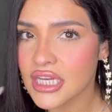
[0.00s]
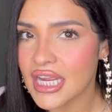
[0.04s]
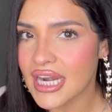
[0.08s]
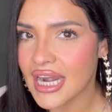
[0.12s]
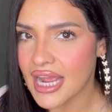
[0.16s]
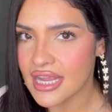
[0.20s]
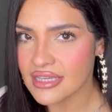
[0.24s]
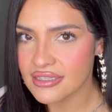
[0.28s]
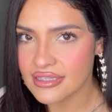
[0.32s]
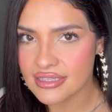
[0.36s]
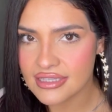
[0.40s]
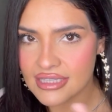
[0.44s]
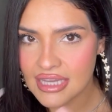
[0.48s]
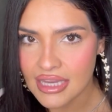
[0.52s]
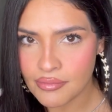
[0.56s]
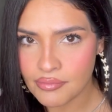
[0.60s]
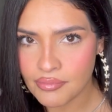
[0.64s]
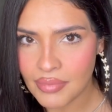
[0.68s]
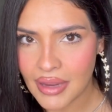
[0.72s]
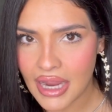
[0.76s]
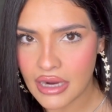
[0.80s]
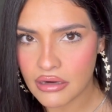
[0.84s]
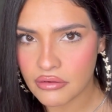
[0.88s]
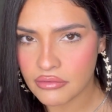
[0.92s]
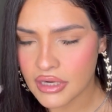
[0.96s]
It has the same
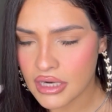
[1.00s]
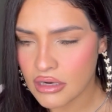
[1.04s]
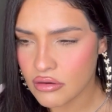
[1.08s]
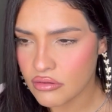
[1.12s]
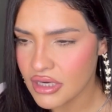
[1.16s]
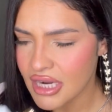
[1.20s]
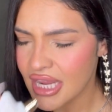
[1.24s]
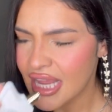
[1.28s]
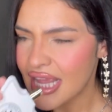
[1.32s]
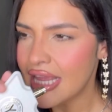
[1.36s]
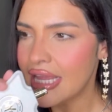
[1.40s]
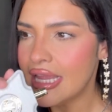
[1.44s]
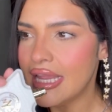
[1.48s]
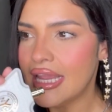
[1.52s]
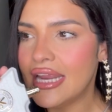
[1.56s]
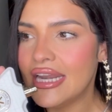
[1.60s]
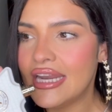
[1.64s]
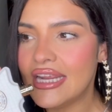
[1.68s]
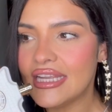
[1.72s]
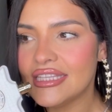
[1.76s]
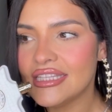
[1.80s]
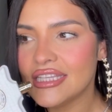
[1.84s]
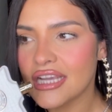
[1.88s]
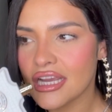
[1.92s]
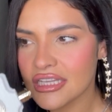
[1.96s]
background and
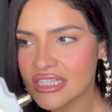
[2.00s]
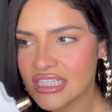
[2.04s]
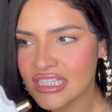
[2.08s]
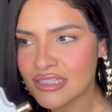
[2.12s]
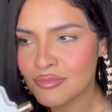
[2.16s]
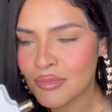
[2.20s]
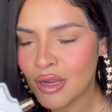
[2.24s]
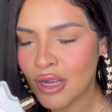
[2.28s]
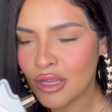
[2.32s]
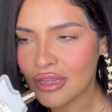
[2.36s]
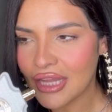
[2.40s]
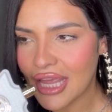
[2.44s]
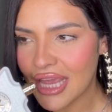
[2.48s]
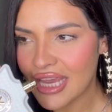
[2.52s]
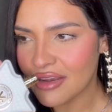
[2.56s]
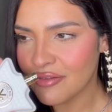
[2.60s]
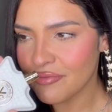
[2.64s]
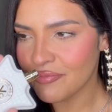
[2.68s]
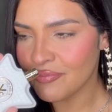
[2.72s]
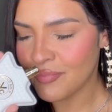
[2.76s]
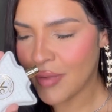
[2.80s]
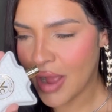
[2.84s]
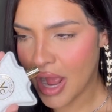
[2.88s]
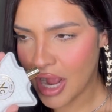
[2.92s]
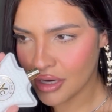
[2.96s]
it does smell
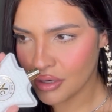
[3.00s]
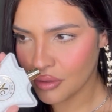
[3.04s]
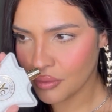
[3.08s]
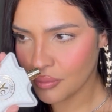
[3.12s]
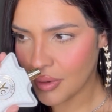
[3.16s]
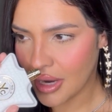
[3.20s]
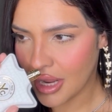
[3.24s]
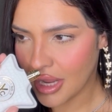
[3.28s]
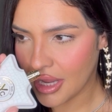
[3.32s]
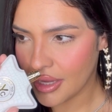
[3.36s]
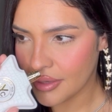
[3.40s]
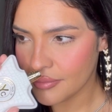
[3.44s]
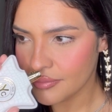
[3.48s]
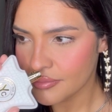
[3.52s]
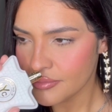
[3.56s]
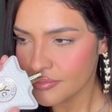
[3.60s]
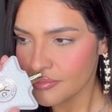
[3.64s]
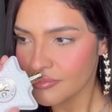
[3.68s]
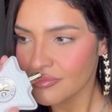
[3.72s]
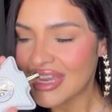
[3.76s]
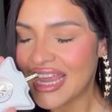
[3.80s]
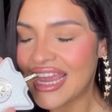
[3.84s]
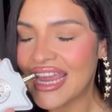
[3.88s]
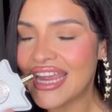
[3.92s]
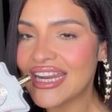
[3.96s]
like baccarat
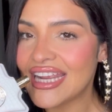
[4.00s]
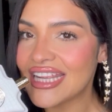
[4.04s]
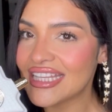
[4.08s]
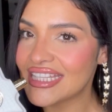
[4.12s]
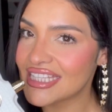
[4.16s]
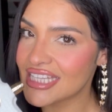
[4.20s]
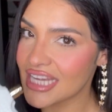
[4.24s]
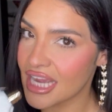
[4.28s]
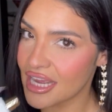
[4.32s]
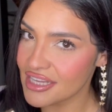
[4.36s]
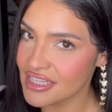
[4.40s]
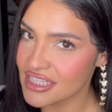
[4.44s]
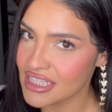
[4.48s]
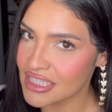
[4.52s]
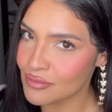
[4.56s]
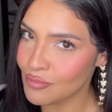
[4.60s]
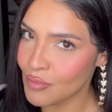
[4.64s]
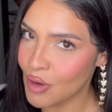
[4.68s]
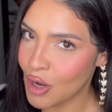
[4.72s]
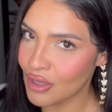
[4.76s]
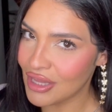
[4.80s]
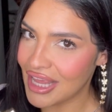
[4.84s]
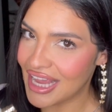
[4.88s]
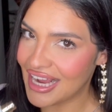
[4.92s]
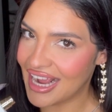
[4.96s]
and it does
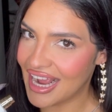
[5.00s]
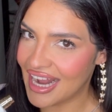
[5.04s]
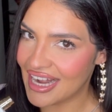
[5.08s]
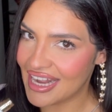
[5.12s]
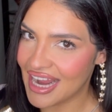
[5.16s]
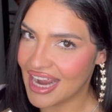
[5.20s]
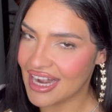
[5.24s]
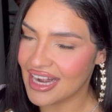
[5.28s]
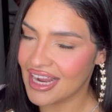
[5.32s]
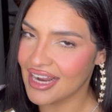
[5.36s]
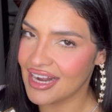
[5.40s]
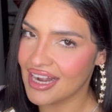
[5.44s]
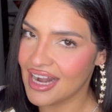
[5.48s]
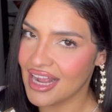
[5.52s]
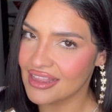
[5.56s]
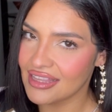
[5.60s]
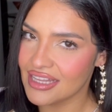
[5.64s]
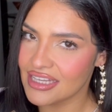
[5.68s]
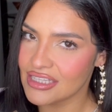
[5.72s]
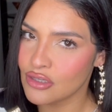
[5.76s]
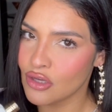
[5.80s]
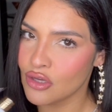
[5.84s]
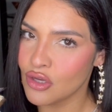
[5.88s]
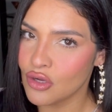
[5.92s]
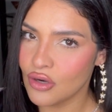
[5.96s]
smell like Ariana
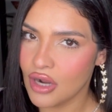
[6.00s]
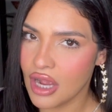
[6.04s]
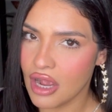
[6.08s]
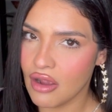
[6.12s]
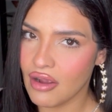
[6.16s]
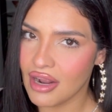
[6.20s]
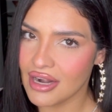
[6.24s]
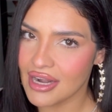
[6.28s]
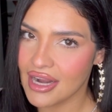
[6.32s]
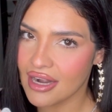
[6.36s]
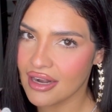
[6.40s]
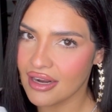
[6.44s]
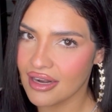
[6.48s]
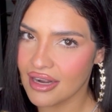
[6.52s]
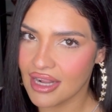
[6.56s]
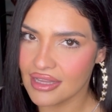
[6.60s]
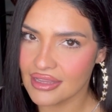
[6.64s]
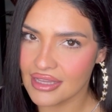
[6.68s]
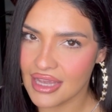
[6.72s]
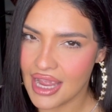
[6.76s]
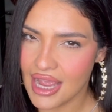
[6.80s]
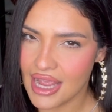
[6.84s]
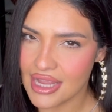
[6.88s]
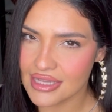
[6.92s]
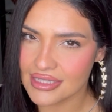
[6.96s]
Grande. So you know how Ariana Grande
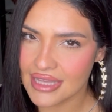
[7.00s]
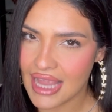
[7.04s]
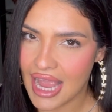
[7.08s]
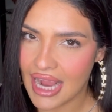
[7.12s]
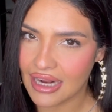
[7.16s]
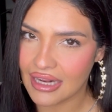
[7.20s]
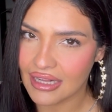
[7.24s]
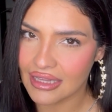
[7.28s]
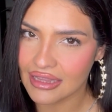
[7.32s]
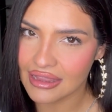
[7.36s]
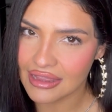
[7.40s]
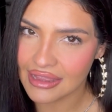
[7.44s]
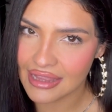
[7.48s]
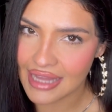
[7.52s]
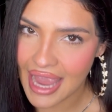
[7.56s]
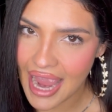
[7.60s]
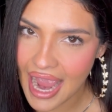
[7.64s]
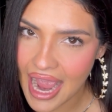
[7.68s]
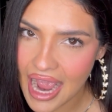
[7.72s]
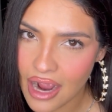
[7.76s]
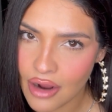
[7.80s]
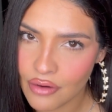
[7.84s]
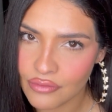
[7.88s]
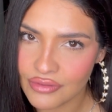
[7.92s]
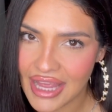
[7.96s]
has that
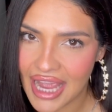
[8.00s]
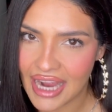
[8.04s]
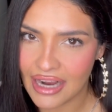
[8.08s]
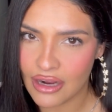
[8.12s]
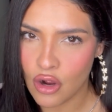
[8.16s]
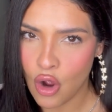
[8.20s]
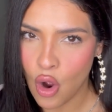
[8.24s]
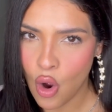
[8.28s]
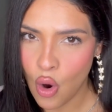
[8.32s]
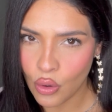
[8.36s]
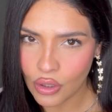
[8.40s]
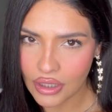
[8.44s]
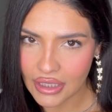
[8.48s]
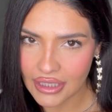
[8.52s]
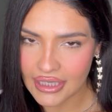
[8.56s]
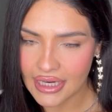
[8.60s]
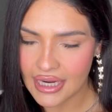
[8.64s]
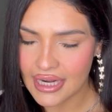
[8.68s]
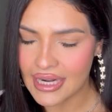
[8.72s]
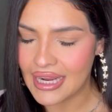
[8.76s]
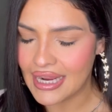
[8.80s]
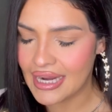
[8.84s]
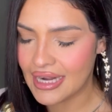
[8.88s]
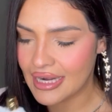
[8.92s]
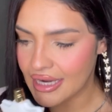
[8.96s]
cloud, that
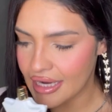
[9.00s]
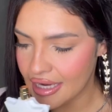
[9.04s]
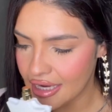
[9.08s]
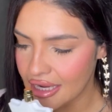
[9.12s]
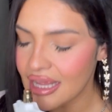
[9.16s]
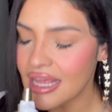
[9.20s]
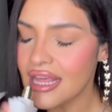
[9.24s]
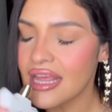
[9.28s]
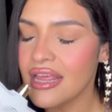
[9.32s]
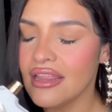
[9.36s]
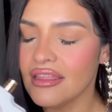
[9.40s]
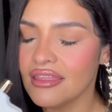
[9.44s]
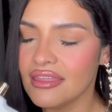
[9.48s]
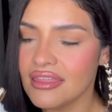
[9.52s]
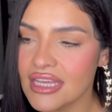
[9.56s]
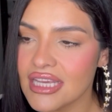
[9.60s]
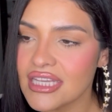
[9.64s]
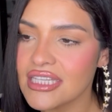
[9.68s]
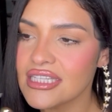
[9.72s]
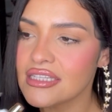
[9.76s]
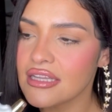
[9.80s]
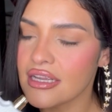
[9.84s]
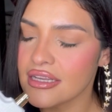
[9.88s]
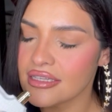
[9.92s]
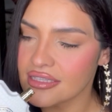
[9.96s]
coconut in it?
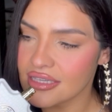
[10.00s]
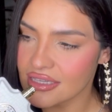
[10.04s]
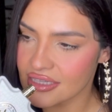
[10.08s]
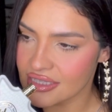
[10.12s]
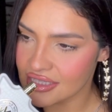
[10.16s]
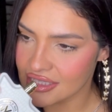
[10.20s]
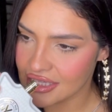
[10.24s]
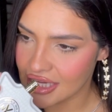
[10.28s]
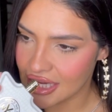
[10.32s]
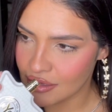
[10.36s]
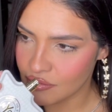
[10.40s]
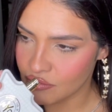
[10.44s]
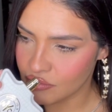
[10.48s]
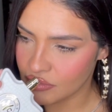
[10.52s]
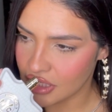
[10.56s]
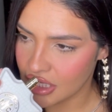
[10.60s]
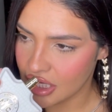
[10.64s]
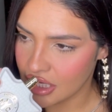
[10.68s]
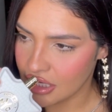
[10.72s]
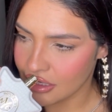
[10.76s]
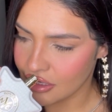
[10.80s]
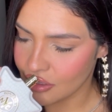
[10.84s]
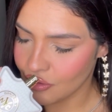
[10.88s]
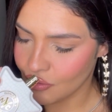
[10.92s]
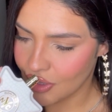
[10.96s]
This does the same
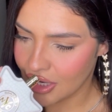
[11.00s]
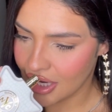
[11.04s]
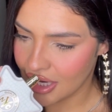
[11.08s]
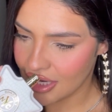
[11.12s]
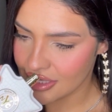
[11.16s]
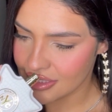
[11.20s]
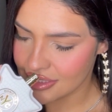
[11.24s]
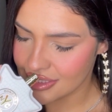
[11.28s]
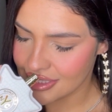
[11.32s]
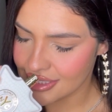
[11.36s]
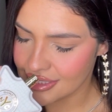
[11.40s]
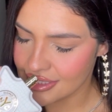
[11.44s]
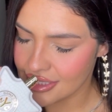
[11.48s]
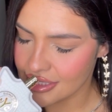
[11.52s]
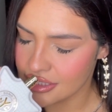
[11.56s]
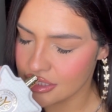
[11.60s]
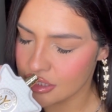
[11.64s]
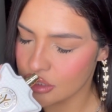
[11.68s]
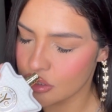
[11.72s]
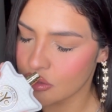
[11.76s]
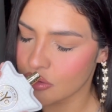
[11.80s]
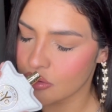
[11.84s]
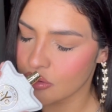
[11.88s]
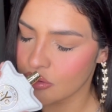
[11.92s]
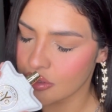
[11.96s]
thing, you guys. This is
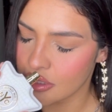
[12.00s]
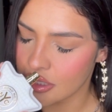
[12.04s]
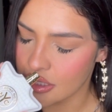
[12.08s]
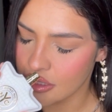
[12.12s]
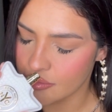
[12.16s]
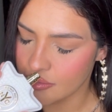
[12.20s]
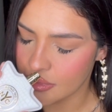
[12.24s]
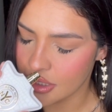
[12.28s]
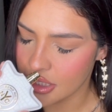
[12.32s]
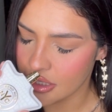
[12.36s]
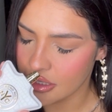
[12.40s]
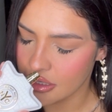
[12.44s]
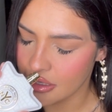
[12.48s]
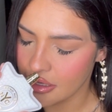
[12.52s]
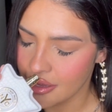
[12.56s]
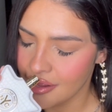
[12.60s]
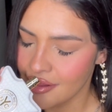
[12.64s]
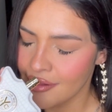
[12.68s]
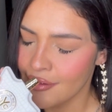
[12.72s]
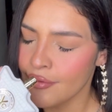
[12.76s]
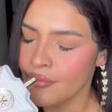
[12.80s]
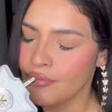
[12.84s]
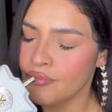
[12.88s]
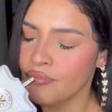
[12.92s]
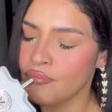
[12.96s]
creamy,
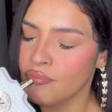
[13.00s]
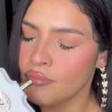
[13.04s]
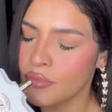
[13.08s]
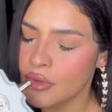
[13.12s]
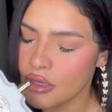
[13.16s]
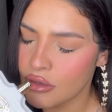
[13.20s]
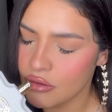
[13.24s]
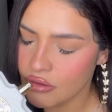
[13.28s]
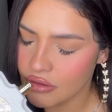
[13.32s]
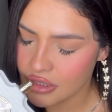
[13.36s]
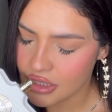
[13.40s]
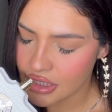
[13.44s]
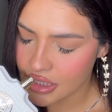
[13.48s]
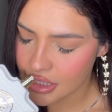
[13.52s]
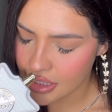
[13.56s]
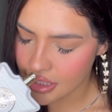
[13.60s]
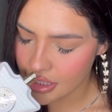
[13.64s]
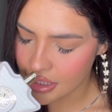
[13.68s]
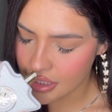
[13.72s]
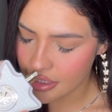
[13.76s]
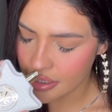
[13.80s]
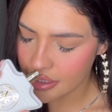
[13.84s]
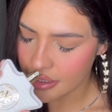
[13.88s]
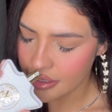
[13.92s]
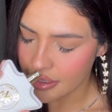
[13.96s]

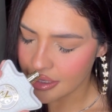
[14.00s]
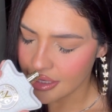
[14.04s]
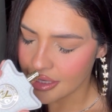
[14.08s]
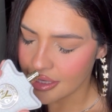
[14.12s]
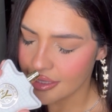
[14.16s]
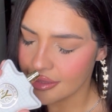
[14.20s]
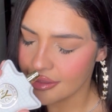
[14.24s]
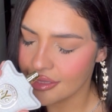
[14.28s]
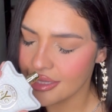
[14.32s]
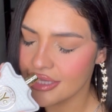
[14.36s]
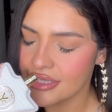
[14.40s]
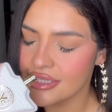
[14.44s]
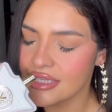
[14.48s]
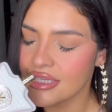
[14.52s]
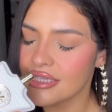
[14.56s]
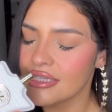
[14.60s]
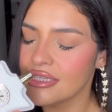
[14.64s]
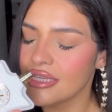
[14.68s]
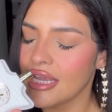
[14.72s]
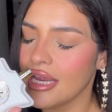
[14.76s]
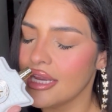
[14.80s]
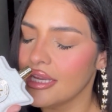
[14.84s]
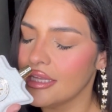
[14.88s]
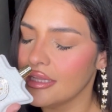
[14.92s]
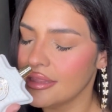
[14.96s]
milky. This is
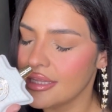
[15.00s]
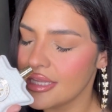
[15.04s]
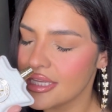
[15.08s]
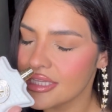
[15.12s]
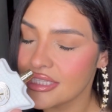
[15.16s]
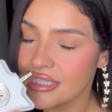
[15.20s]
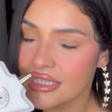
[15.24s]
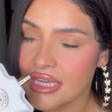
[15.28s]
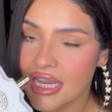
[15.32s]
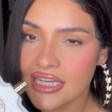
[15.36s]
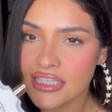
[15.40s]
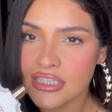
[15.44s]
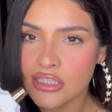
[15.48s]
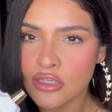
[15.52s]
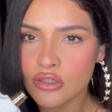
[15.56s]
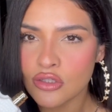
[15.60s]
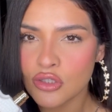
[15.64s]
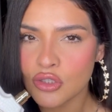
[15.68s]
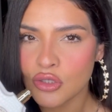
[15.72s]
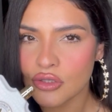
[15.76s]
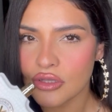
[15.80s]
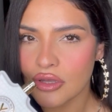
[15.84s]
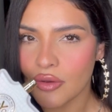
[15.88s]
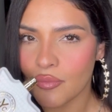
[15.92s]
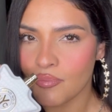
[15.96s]
like, this takes you
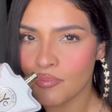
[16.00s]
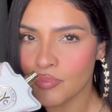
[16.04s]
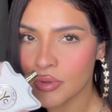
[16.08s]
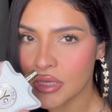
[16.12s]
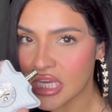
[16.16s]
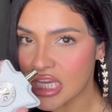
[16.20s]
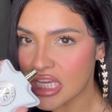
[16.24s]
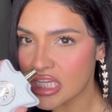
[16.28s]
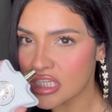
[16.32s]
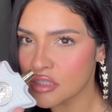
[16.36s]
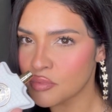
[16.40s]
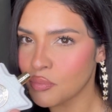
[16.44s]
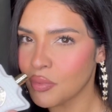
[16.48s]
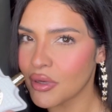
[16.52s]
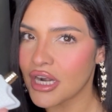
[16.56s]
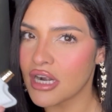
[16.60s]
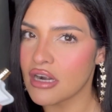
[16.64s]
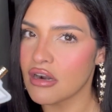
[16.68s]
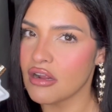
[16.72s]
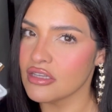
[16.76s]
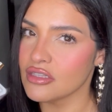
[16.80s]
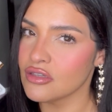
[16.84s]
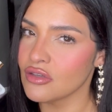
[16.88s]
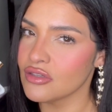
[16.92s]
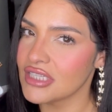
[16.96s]
to the beach, but it
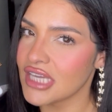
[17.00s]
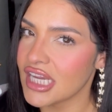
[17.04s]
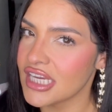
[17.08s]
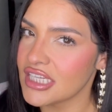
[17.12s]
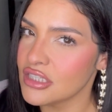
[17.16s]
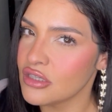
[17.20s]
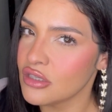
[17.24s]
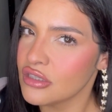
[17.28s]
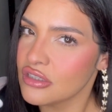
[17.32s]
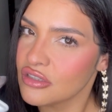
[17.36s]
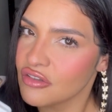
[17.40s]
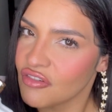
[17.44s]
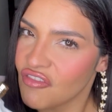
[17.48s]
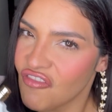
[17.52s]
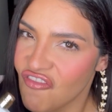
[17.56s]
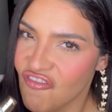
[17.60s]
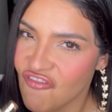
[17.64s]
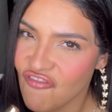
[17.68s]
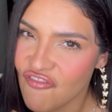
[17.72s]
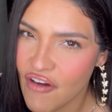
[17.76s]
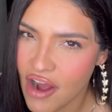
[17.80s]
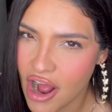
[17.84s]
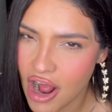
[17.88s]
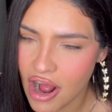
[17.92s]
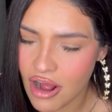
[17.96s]
also takes you to
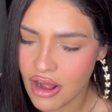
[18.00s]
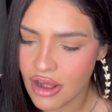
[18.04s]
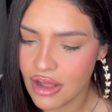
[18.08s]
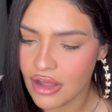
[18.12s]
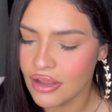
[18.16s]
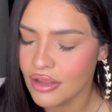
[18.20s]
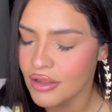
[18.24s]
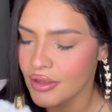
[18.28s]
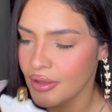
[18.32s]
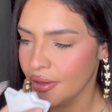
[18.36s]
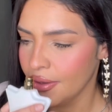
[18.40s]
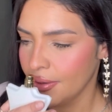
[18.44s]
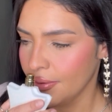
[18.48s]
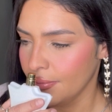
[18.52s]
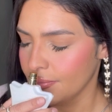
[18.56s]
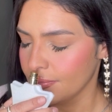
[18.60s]
fall.